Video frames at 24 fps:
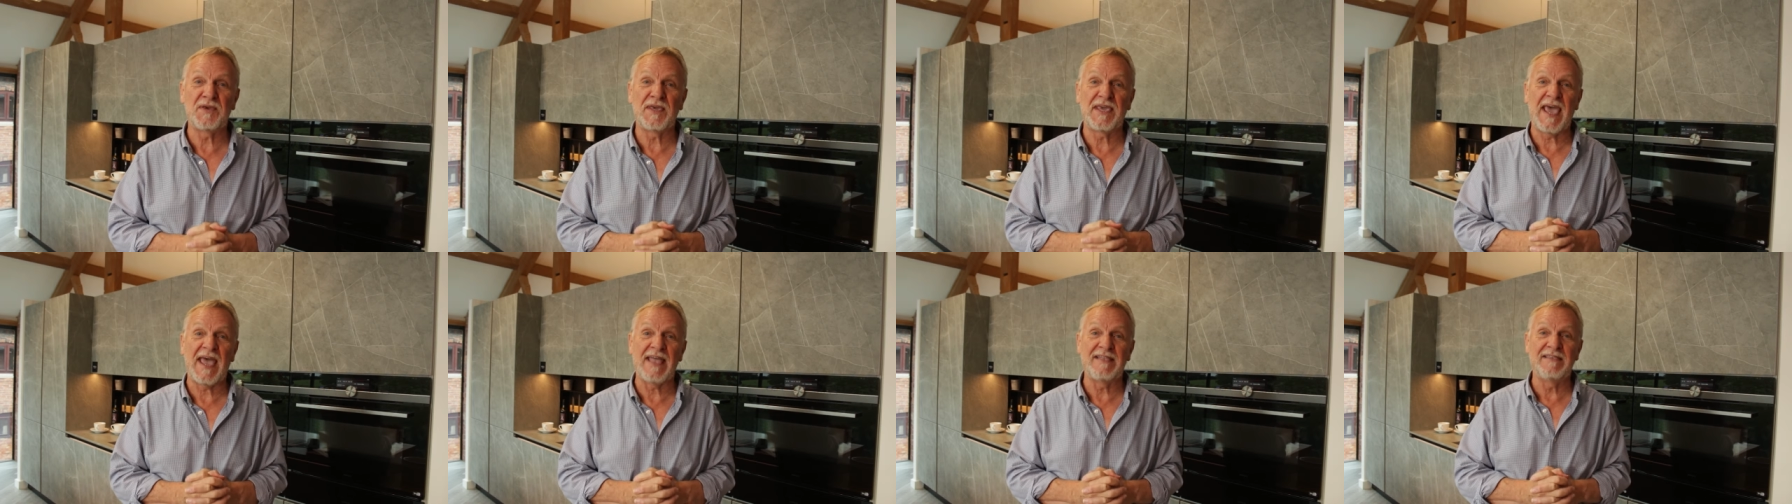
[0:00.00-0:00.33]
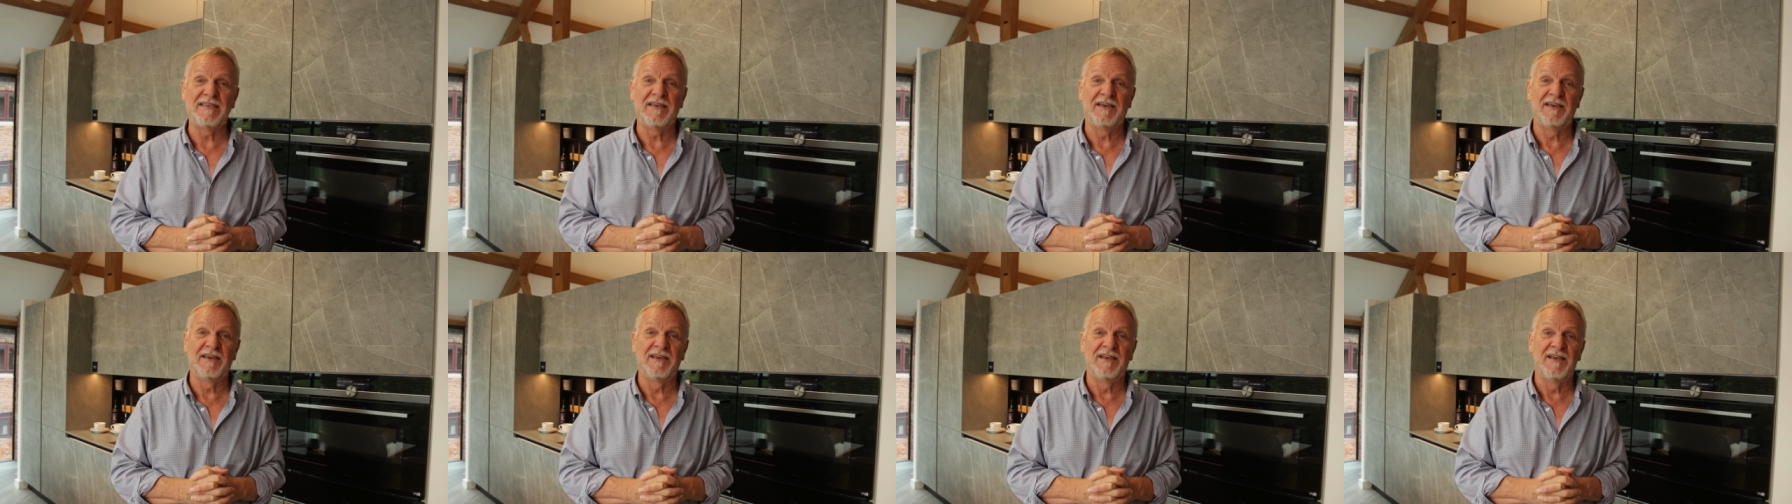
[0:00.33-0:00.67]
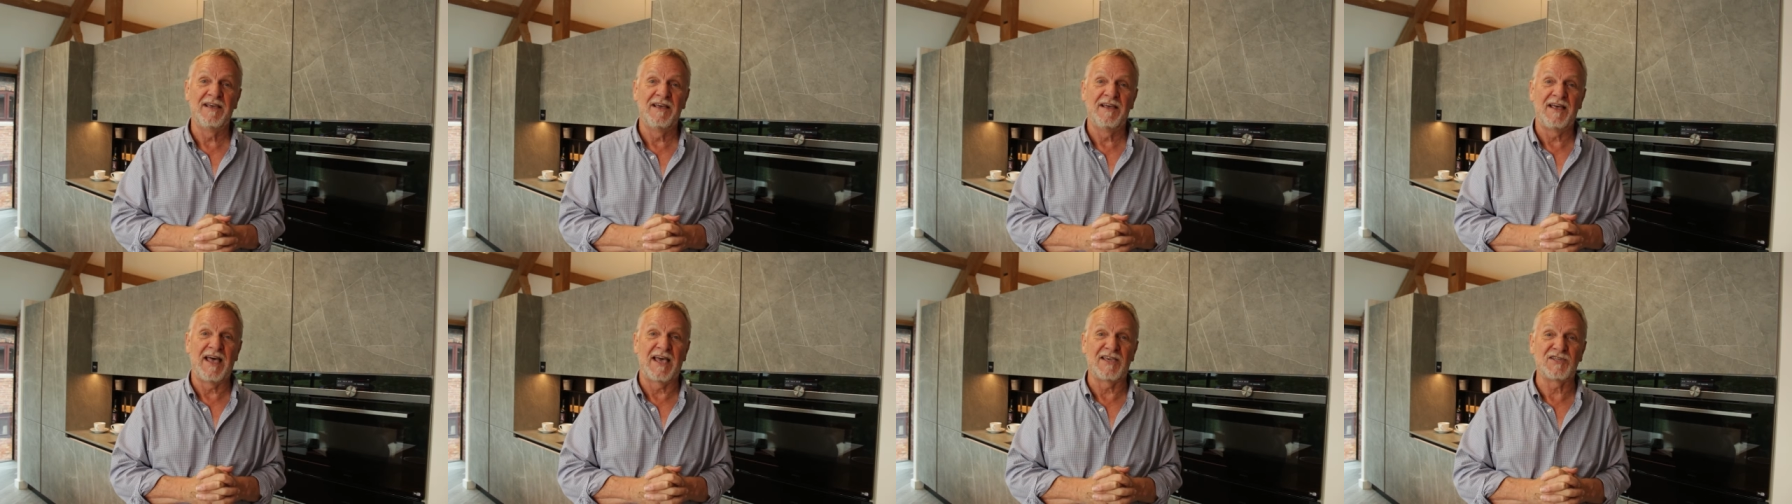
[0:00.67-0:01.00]
again.
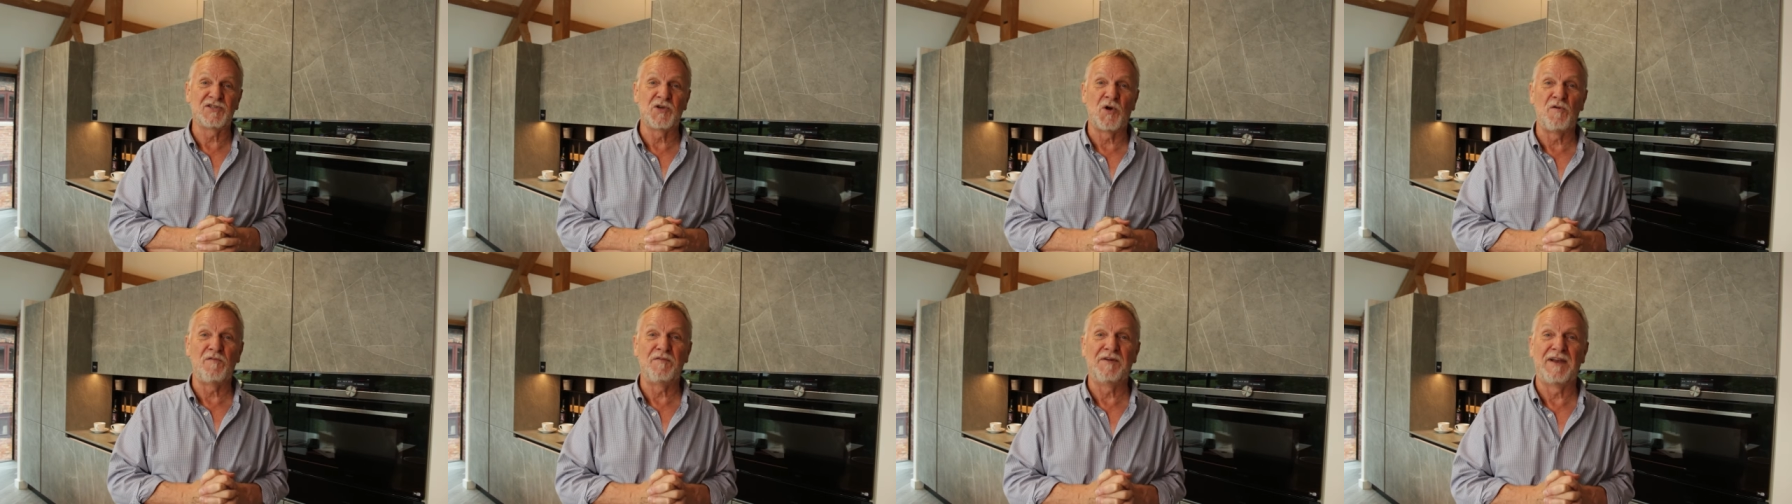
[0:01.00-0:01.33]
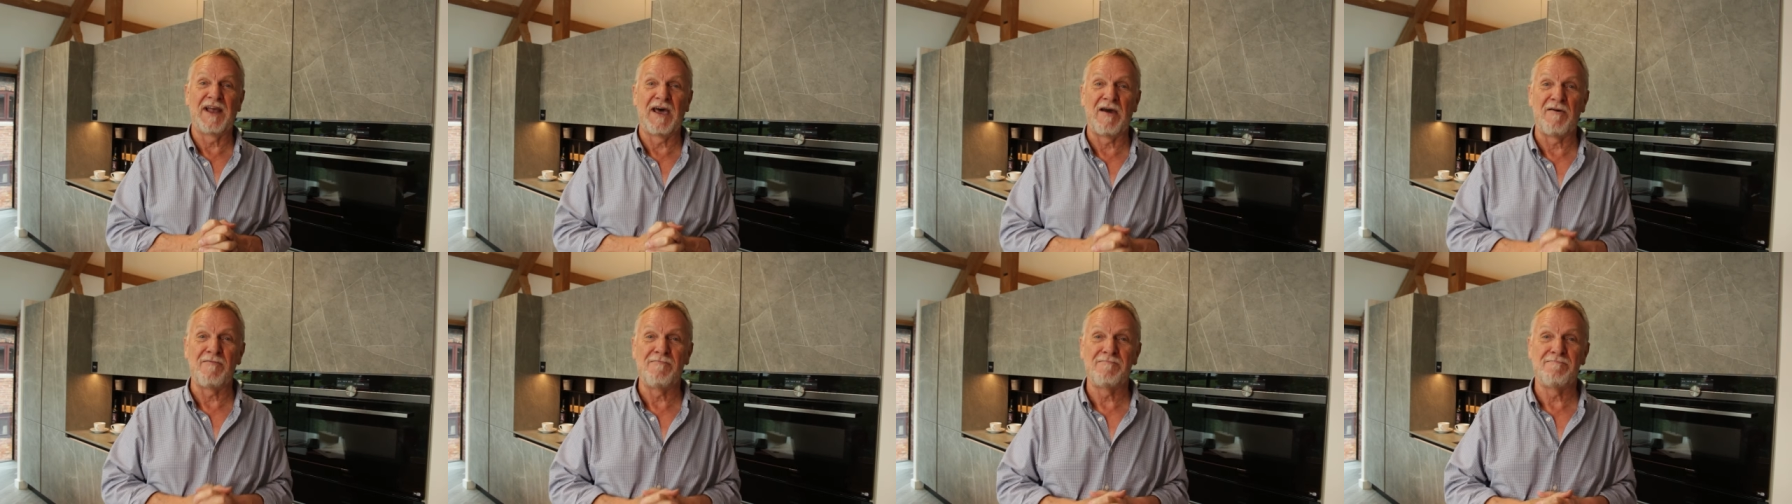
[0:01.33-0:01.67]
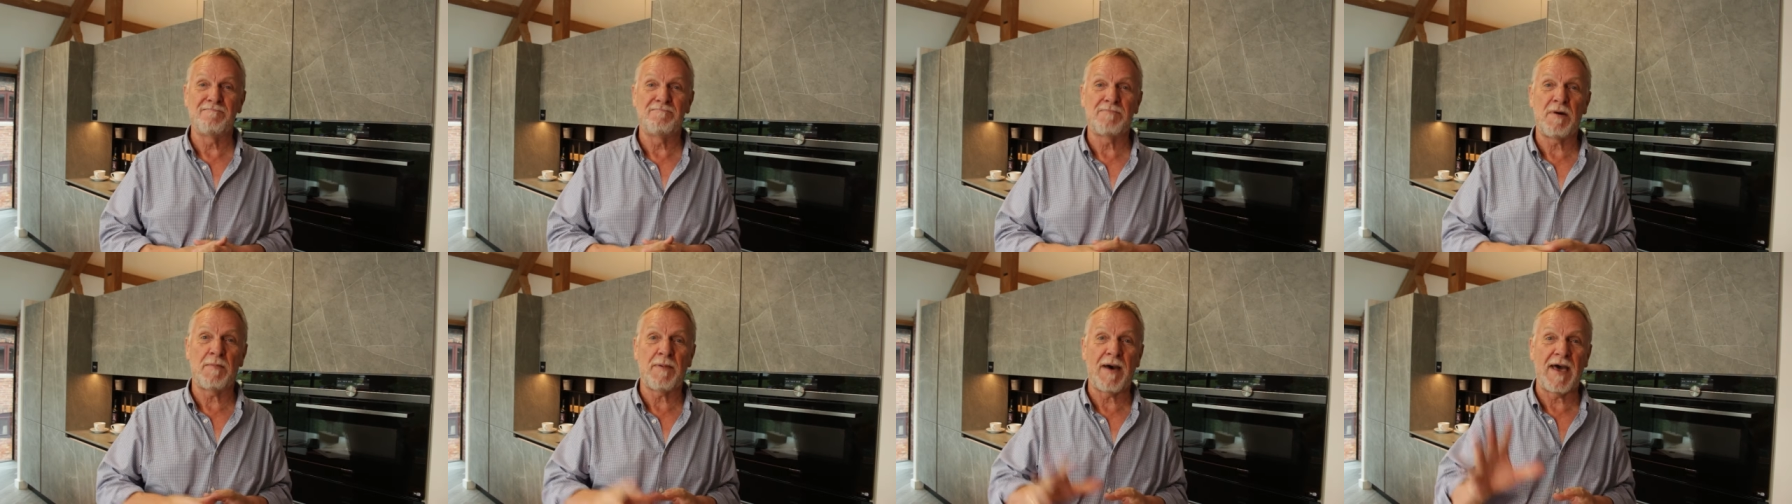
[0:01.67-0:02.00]
That's all for now.
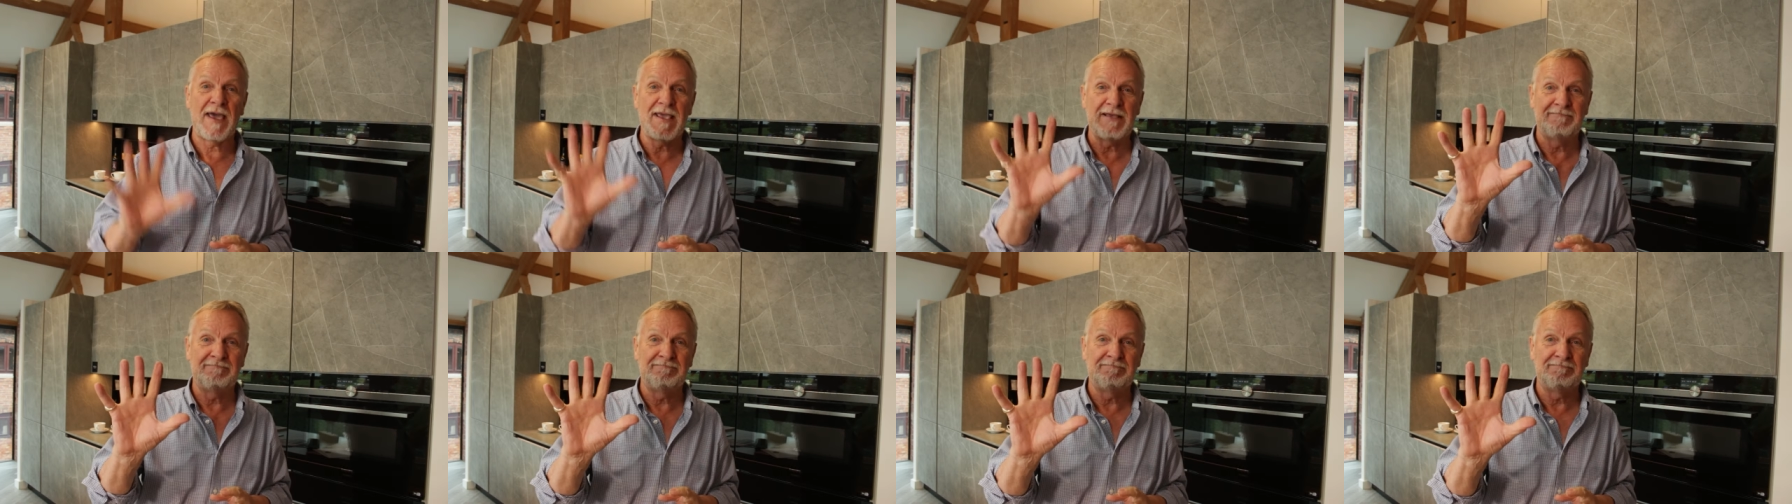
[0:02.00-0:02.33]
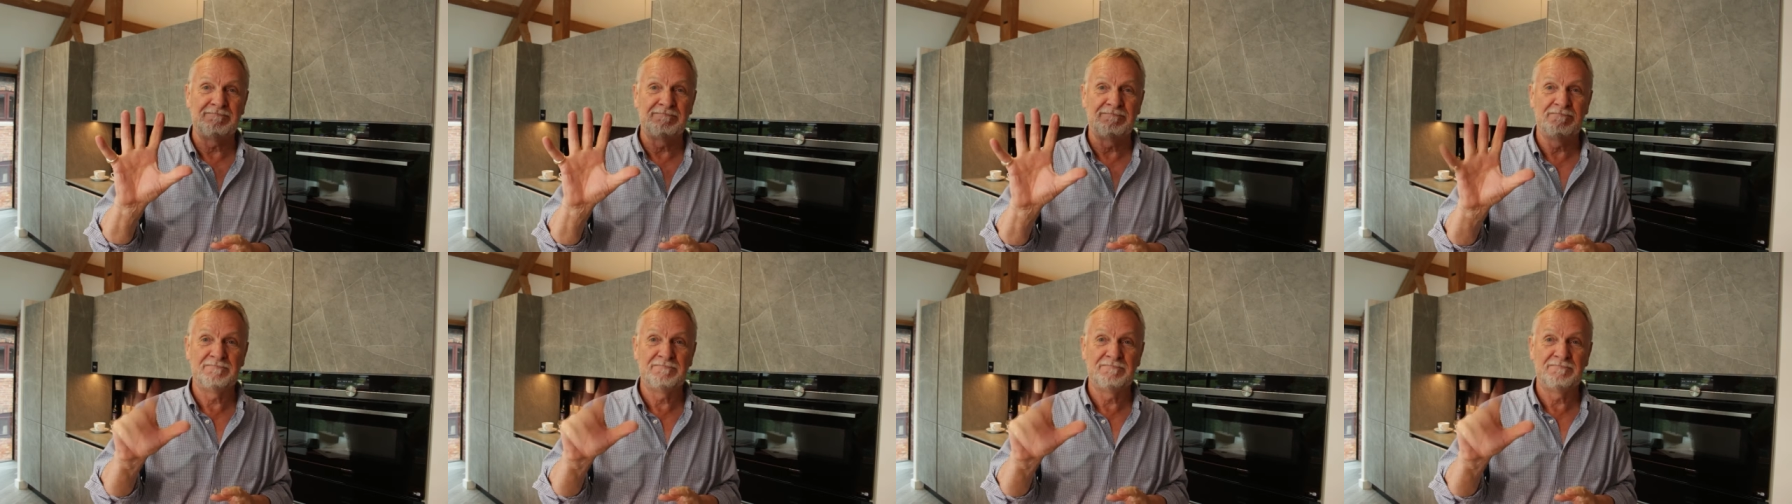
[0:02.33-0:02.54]
Bye-bye.